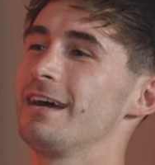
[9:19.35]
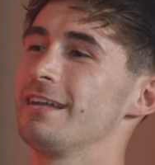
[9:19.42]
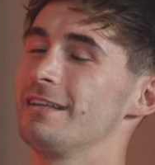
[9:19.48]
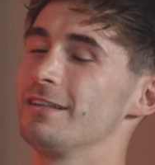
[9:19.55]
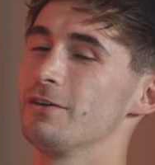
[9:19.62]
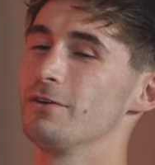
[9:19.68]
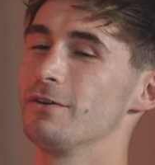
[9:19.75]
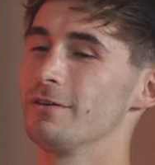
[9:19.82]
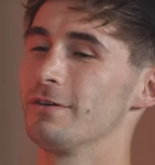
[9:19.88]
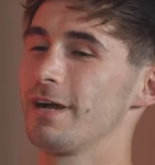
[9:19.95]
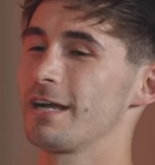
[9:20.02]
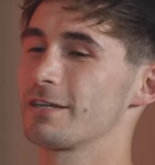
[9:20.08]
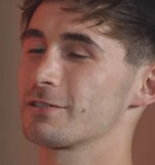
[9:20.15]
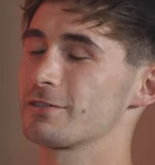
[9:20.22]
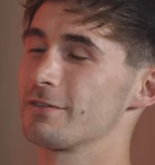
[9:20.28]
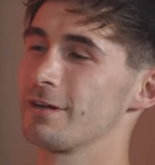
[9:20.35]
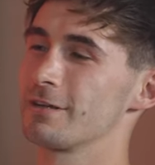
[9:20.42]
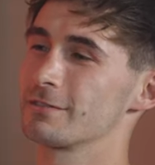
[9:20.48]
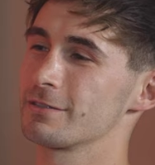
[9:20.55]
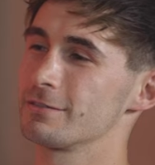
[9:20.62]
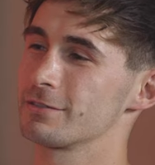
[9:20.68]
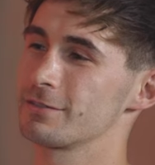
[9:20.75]
did the whole
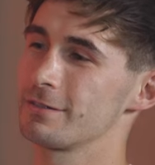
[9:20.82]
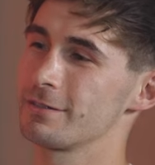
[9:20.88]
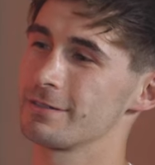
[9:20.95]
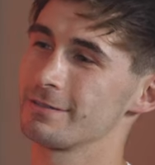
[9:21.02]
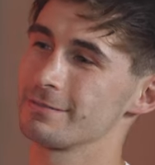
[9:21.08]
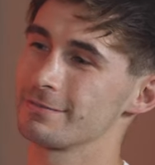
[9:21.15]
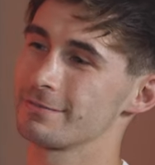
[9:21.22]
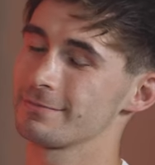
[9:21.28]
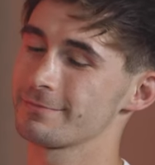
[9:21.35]
astrological chart.